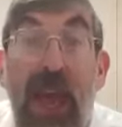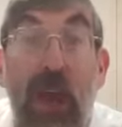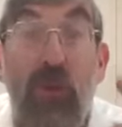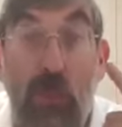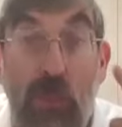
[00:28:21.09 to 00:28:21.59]

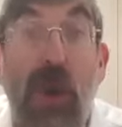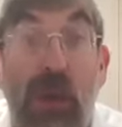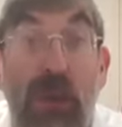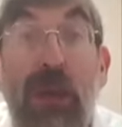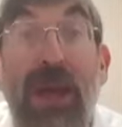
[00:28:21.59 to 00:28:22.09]
and
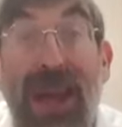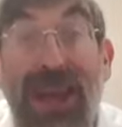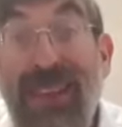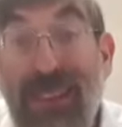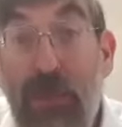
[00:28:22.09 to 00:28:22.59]
ubala,
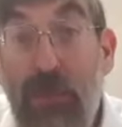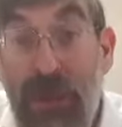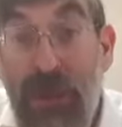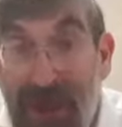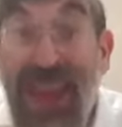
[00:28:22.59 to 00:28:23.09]
and then the
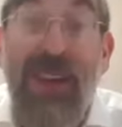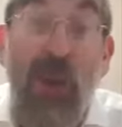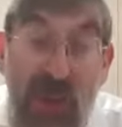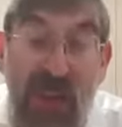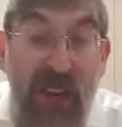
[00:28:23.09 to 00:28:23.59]
bia, and
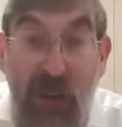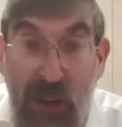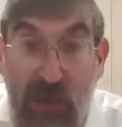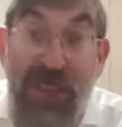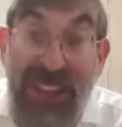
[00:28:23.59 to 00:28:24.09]
then
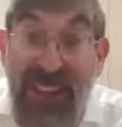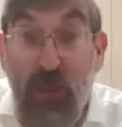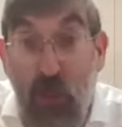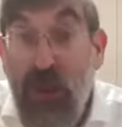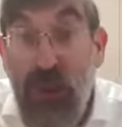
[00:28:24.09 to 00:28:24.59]
notice, but
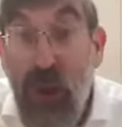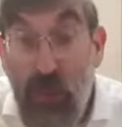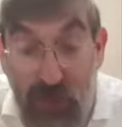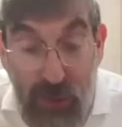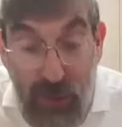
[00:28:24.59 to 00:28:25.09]
neither one
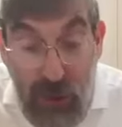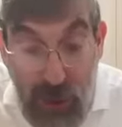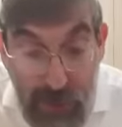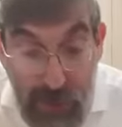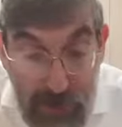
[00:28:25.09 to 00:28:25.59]
alone would do the
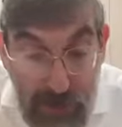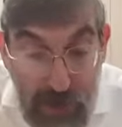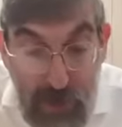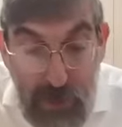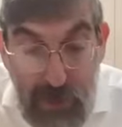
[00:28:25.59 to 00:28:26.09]
job.
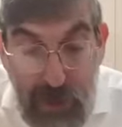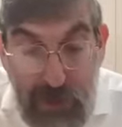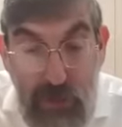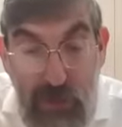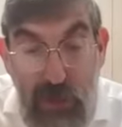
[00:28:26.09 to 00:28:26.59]

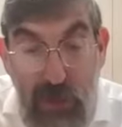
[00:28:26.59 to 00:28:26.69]
That's